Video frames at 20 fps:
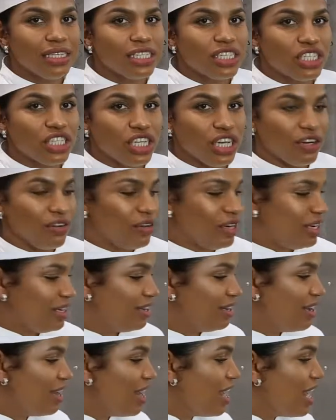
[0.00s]
searing.
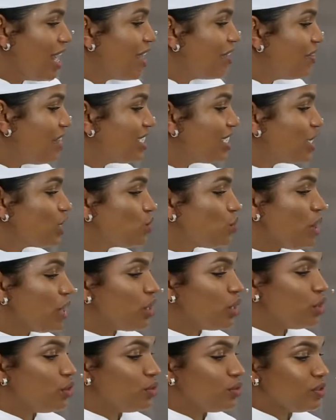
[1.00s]
This is when
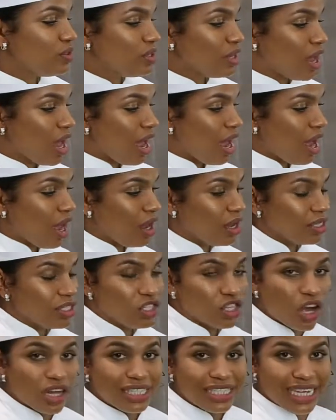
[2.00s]
you use a
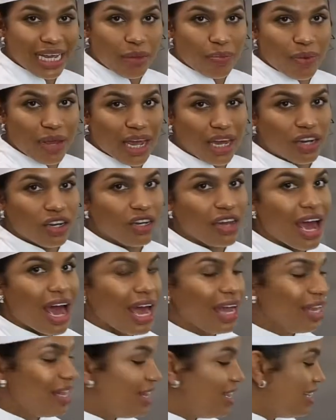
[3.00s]
saute pan on
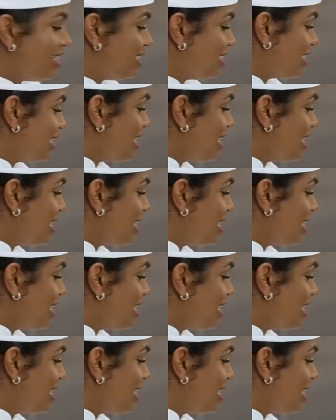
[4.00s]
high heat